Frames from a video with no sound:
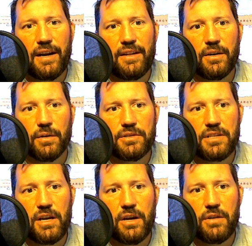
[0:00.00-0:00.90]
of the old
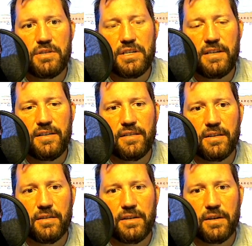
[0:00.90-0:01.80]
OGs.
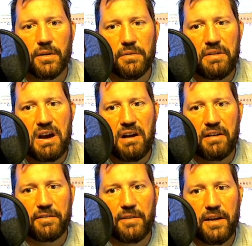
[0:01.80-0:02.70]
The old
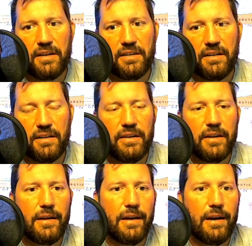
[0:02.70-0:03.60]
dogs around.
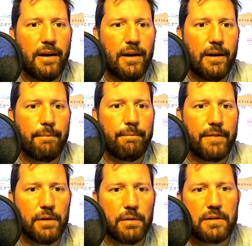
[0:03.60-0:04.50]

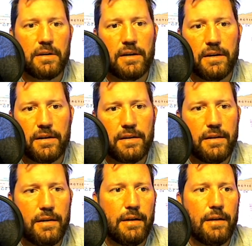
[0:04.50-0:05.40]
The old guard.
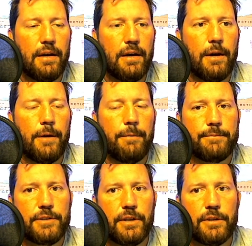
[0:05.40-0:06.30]

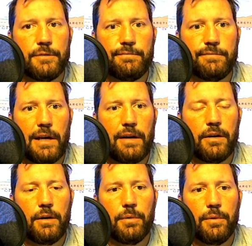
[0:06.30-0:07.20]
So I don't
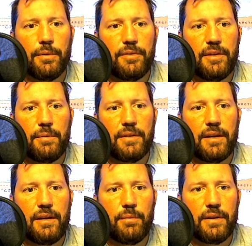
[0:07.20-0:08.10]
know. We'll see what
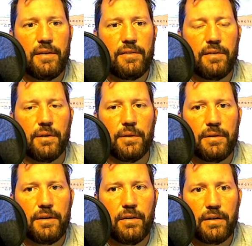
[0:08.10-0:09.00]
they do.
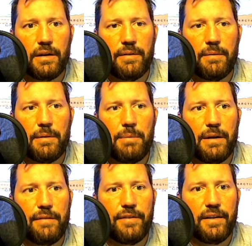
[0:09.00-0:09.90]
I'll give them the
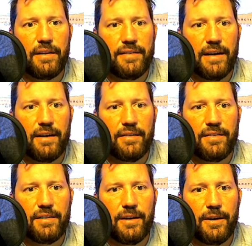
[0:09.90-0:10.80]
benefit of the
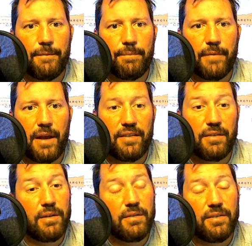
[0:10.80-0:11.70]
doubt. I
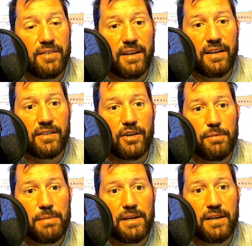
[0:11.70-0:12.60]
do understand
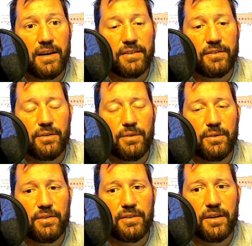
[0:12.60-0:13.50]
Kobe and
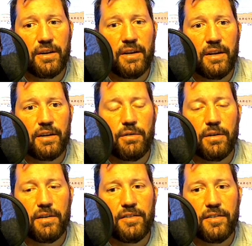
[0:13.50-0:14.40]
Hasu's
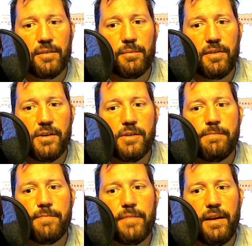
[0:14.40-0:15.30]
criticisms,
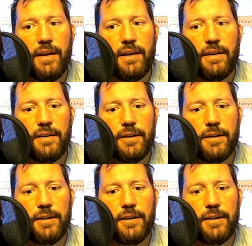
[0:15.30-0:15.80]
though, and